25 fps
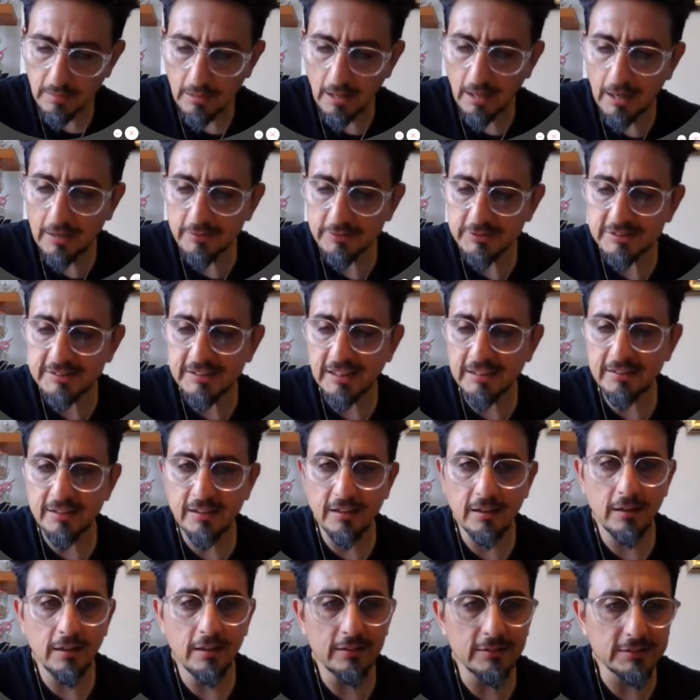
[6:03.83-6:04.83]
I've set
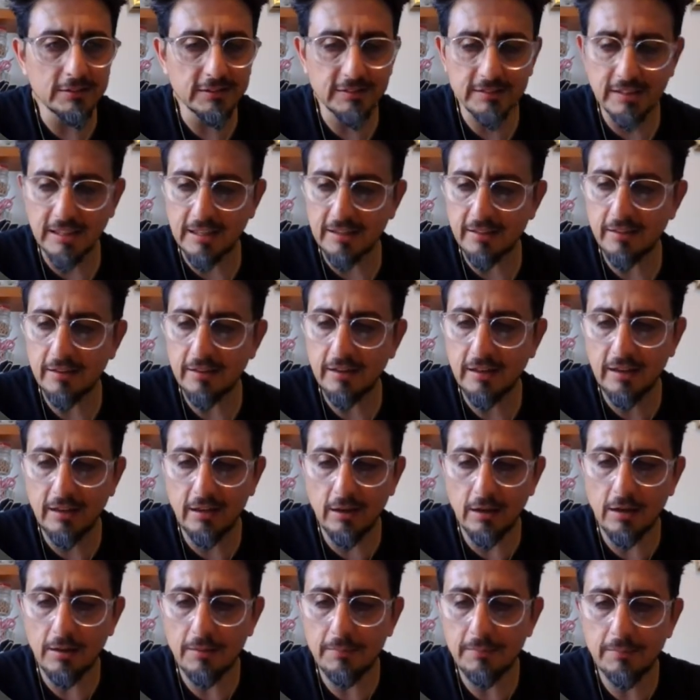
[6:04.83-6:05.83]

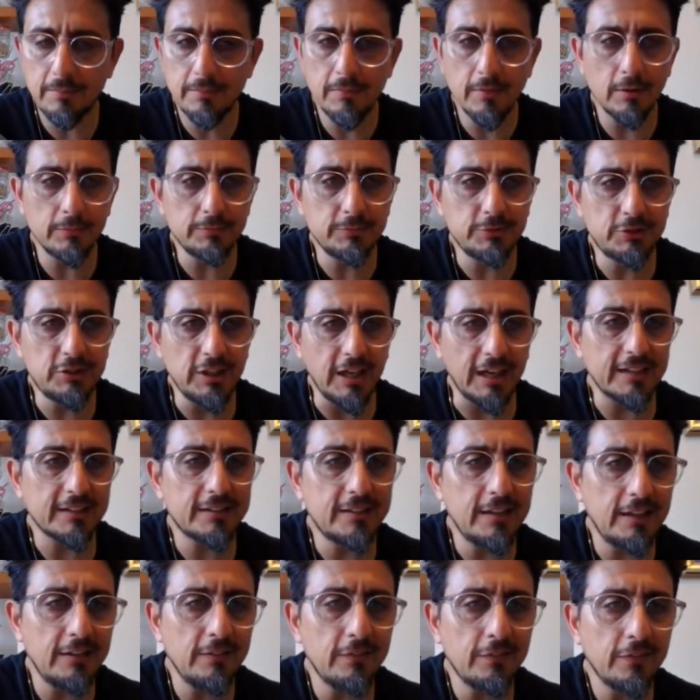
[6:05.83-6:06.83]
the
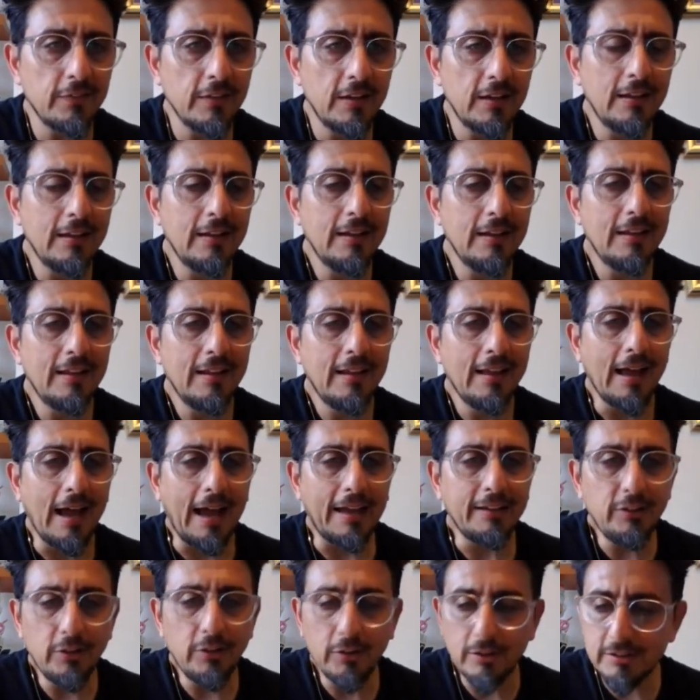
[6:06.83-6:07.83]
objective,
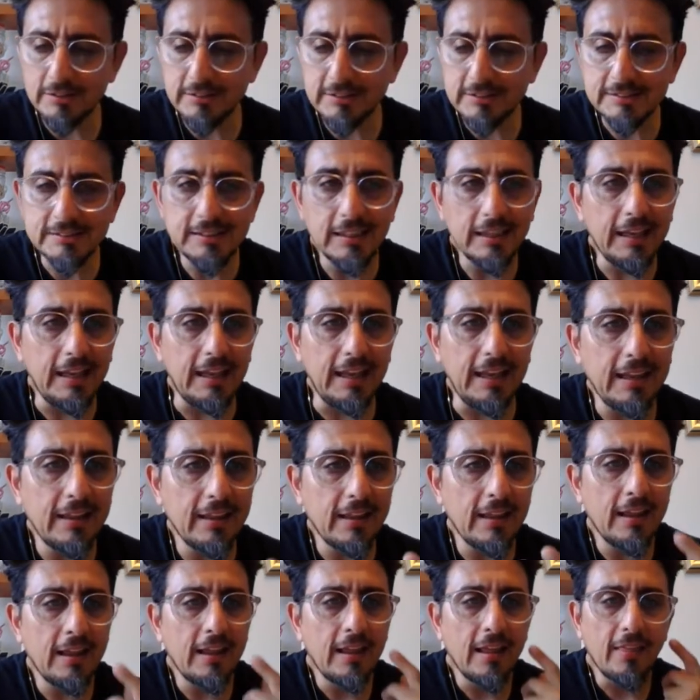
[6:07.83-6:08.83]
and you can see
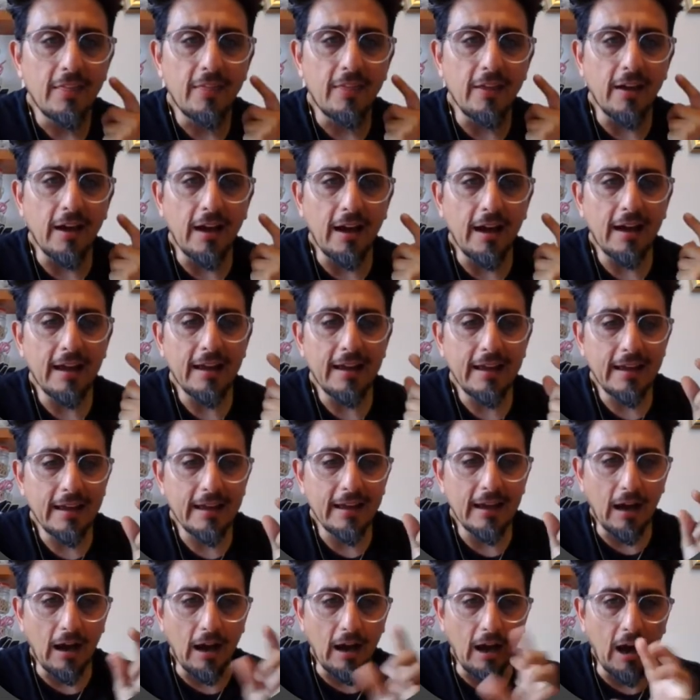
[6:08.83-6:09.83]
that
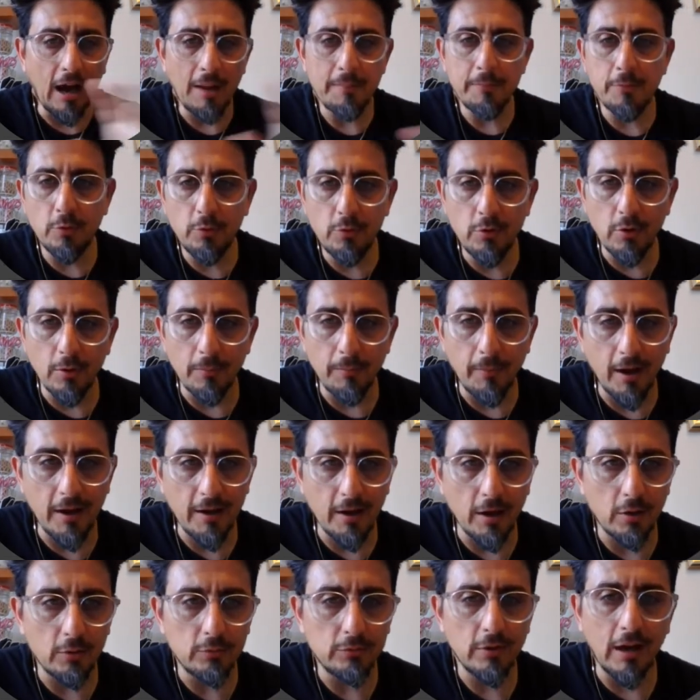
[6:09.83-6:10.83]
I'm all on my
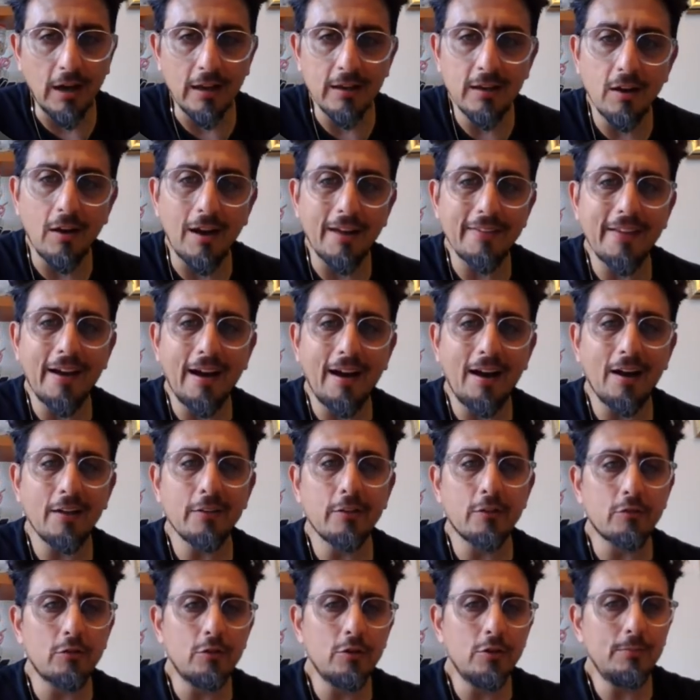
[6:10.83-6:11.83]
own. Unlike that
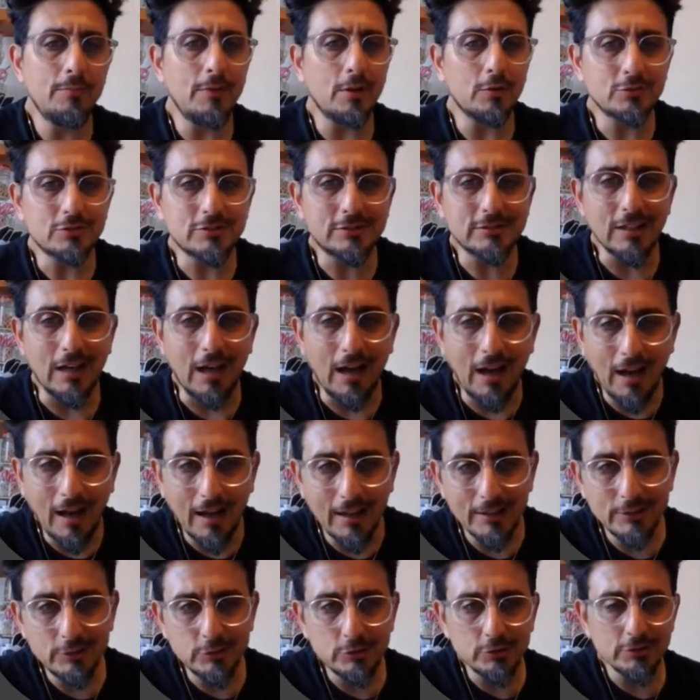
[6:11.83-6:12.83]
other room, there was
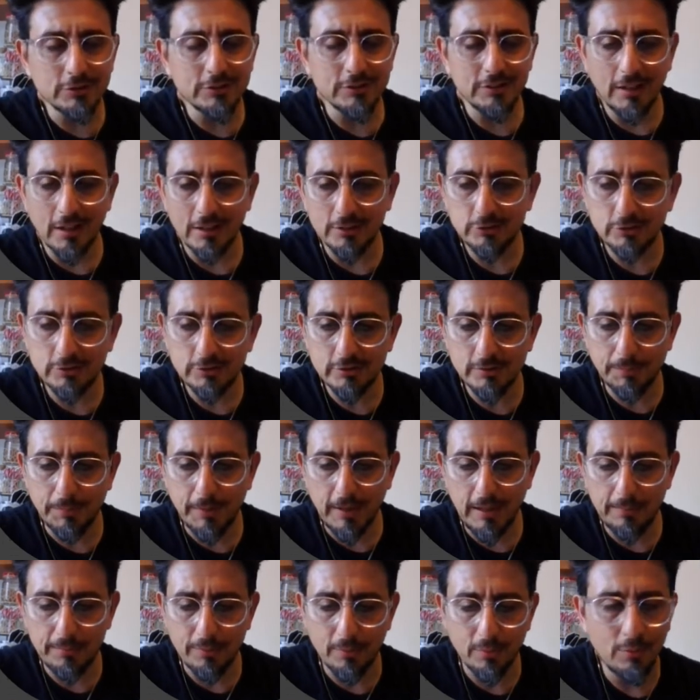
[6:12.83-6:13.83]
hundreds and hundreds of
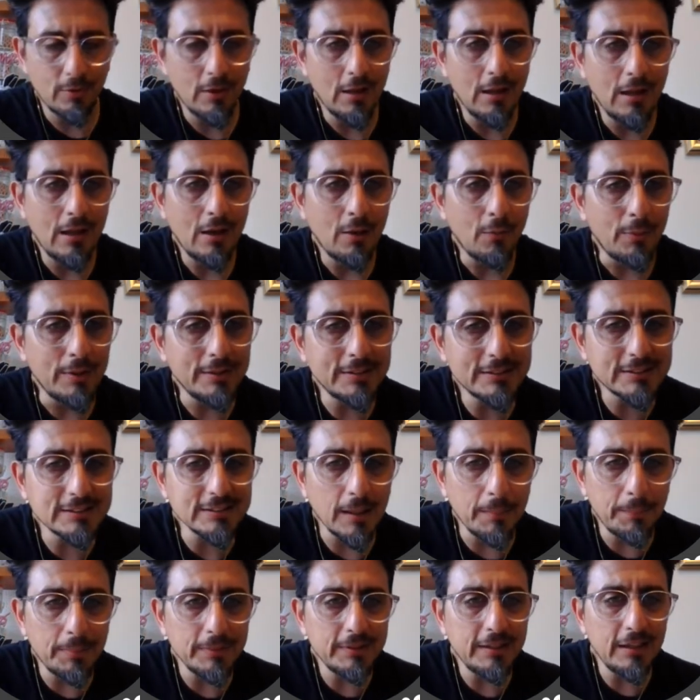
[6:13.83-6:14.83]
people. When
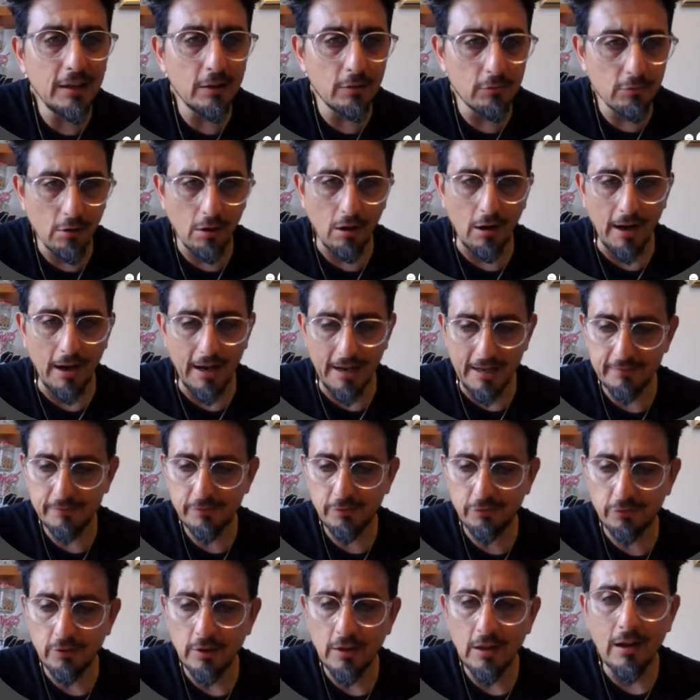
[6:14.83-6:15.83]
somebody
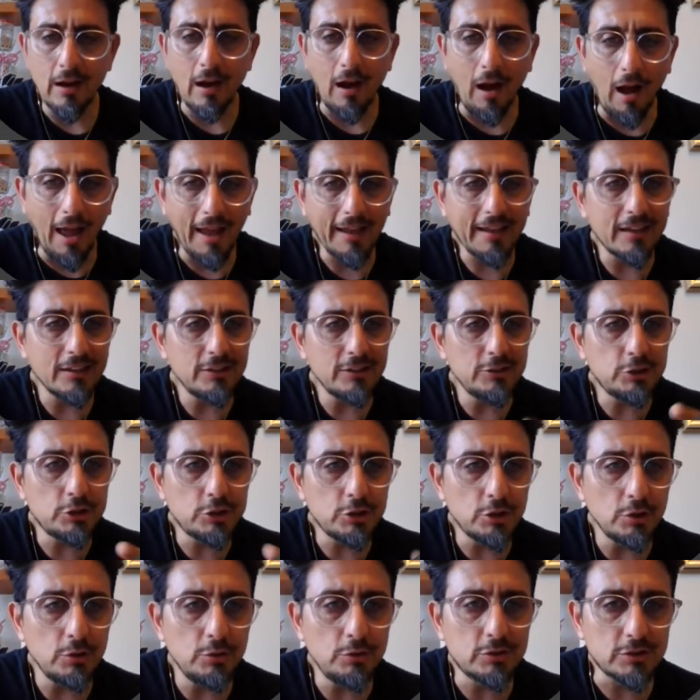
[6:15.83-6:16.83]
arrives, I can
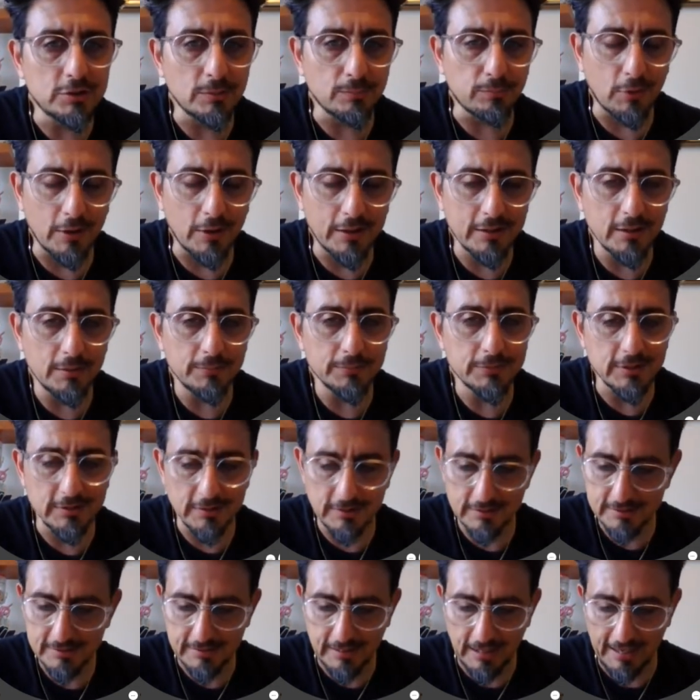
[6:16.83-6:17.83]
choose to bring them to the
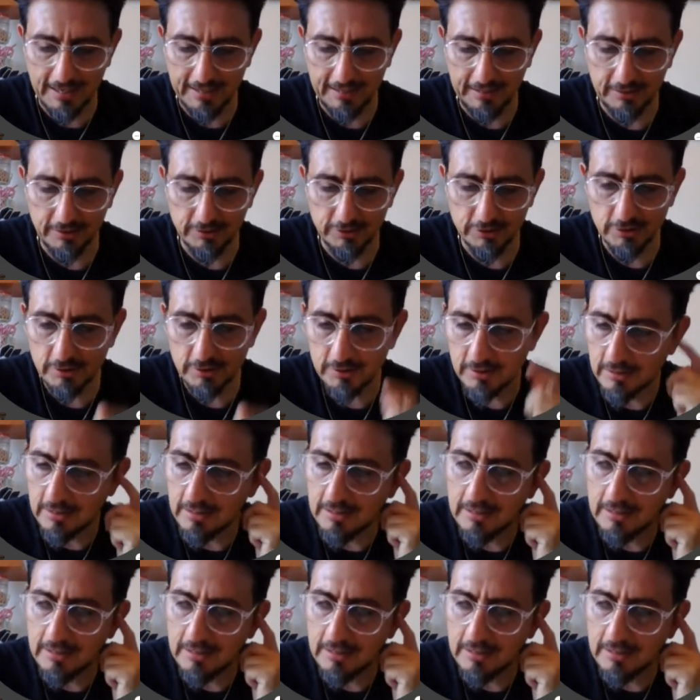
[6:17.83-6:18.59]
stage.